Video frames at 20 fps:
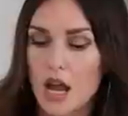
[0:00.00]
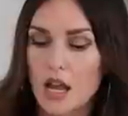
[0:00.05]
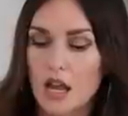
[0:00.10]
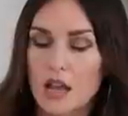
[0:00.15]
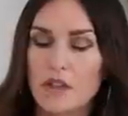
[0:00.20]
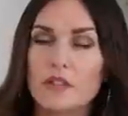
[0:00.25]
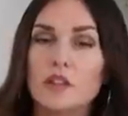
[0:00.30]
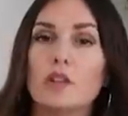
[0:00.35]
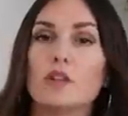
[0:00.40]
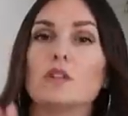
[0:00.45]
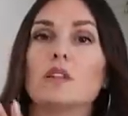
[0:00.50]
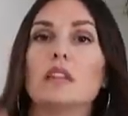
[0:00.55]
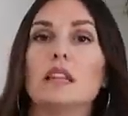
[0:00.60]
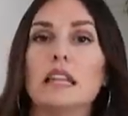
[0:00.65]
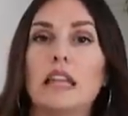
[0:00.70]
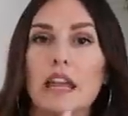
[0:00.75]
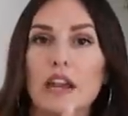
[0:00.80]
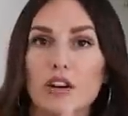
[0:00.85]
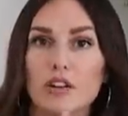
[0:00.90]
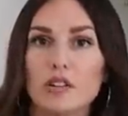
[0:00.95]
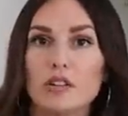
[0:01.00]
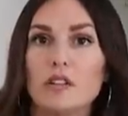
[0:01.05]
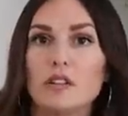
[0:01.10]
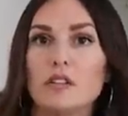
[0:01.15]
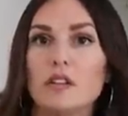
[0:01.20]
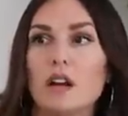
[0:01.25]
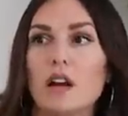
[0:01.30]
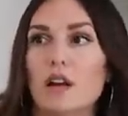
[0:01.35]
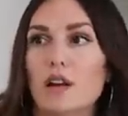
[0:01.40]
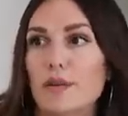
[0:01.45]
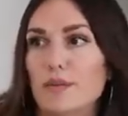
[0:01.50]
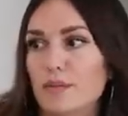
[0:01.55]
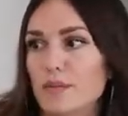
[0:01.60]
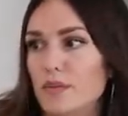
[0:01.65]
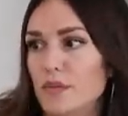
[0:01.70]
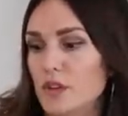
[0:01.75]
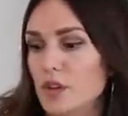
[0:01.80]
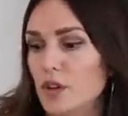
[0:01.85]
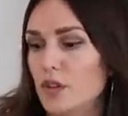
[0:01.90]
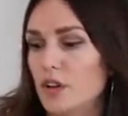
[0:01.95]
It gives those layers
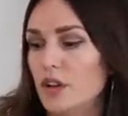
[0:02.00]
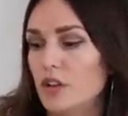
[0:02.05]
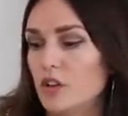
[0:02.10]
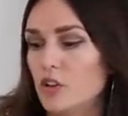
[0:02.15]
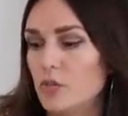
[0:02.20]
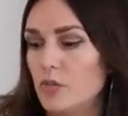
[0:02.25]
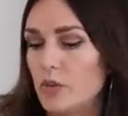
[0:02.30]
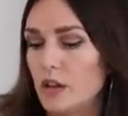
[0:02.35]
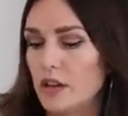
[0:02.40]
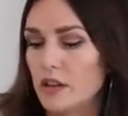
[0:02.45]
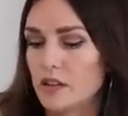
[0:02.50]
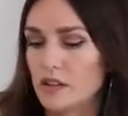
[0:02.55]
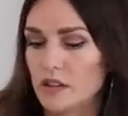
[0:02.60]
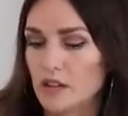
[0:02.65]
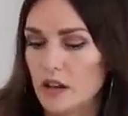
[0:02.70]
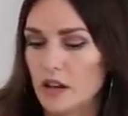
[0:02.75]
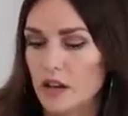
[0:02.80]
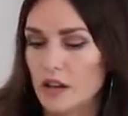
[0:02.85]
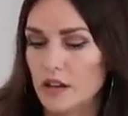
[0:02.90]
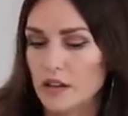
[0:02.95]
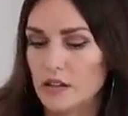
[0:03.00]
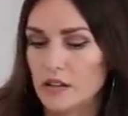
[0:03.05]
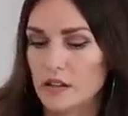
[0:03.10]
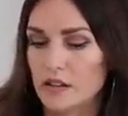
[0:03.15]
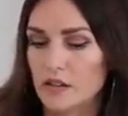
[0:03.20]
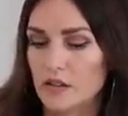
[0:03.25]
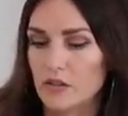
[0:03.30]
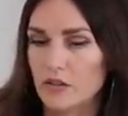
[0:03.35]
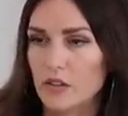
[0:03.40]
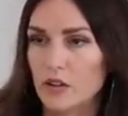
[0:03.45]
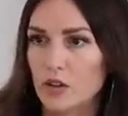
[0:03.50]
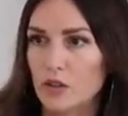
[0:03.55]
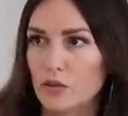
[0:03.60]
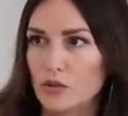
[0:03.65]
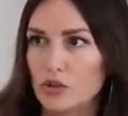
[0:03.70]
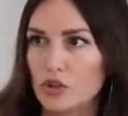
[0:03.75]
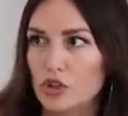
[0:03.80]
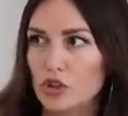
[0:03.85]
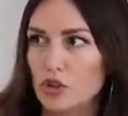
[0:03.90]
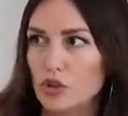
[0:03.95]
um, so that your space uh, doesn't feel
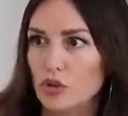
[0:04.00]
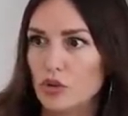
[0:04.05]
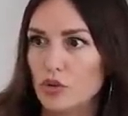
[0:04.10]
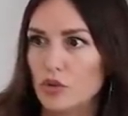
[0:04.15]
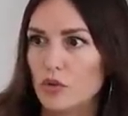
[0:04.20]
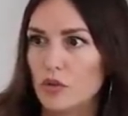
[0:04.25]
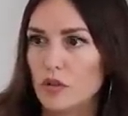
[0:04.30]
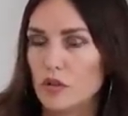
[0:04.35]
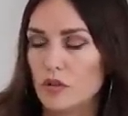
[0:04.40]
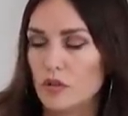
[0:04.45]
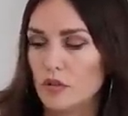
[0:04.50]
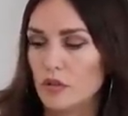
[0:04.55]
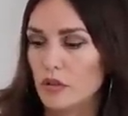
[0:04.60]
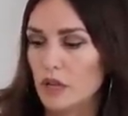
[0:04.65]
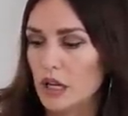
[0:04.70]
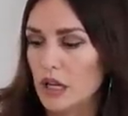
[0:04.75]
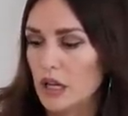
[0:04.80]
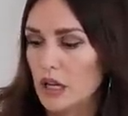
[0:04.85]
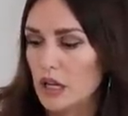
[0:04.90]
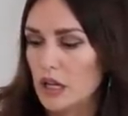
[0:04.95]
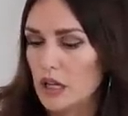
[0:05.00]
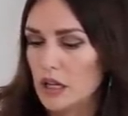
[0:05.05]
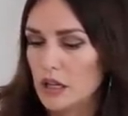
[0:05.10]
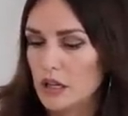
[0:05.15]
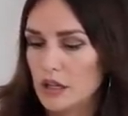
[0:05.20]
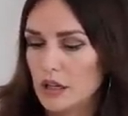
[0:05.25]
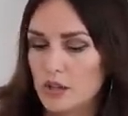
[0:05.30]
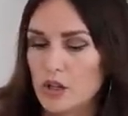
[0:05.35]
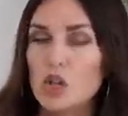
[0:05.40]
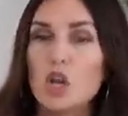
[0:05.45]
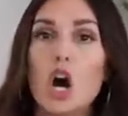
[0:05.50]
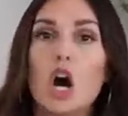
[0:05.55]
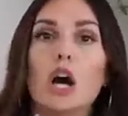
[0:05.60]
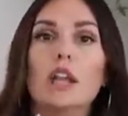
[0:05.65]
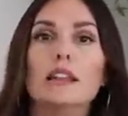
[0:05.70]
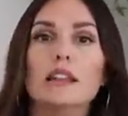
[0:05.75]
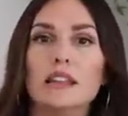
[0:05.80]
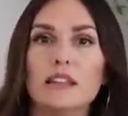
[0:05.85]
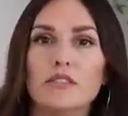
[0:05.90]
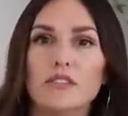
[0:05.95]
too like
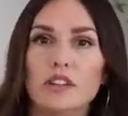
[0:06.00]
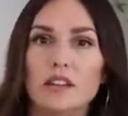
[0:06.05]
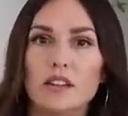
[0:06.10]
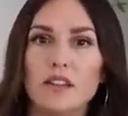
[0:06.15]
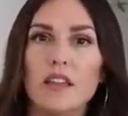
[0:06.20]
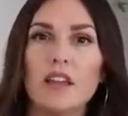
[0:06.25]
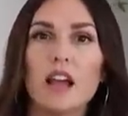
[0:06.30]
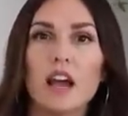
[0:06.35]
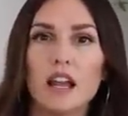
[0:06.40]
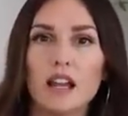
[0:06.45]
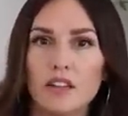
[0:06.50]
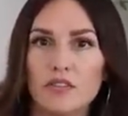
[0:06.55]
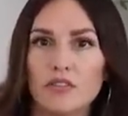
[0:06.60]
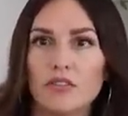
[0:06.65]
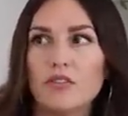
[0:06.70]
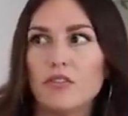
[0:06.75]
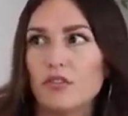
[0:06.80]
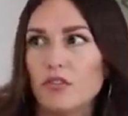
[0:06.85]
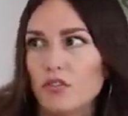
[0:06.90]
non-lived in. They kind of